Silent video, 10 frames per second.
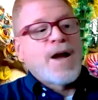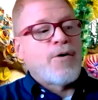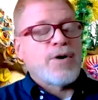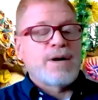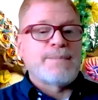
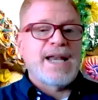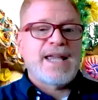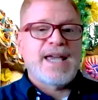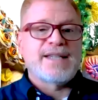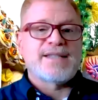or in many
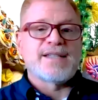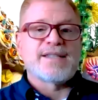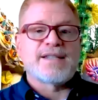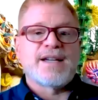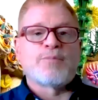
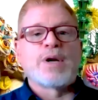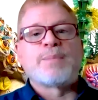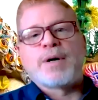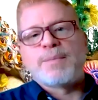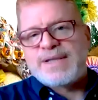cases, I'm
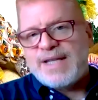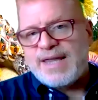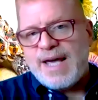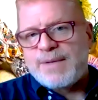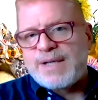repurposing
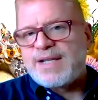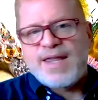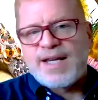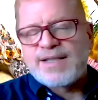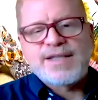them into
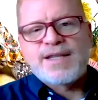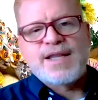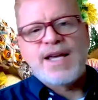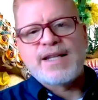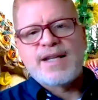things
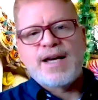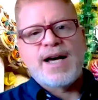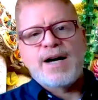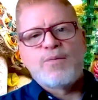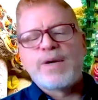that
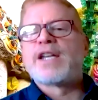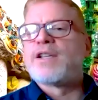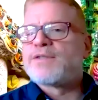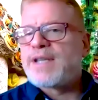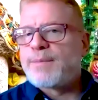uh, we can
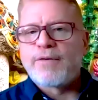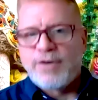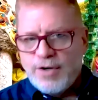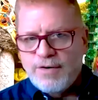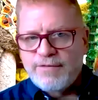use them over
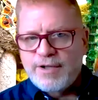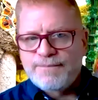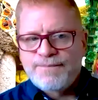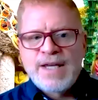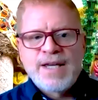and
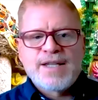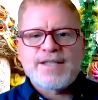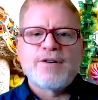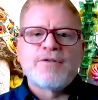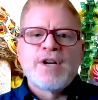over.
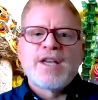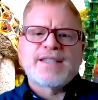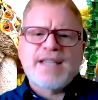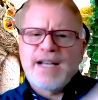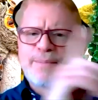So
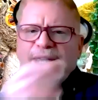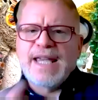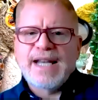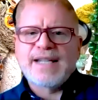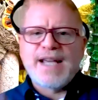it's kind of
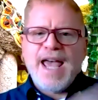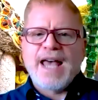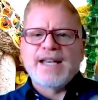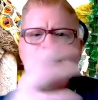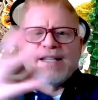beginning to
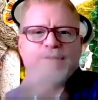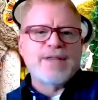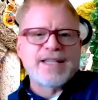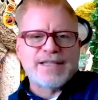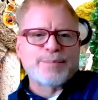end to
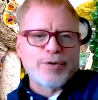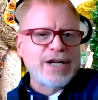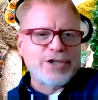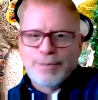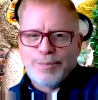the
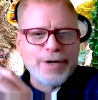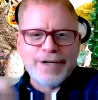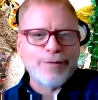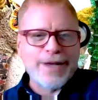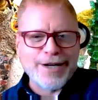inspiration point
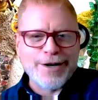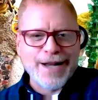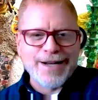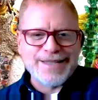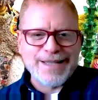of when they're
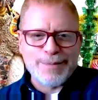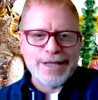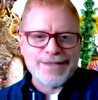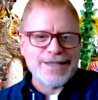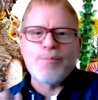on exhibit
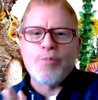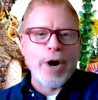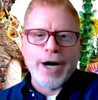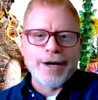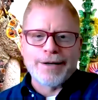
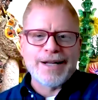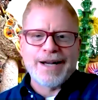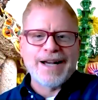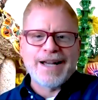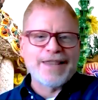somewhere
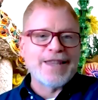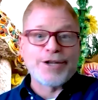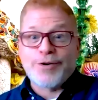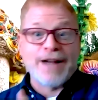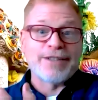uh, and then
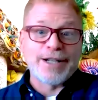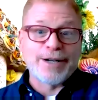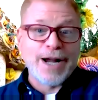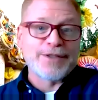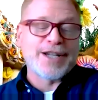traveling
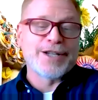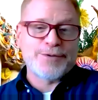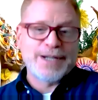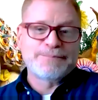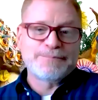around the
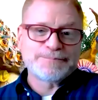country.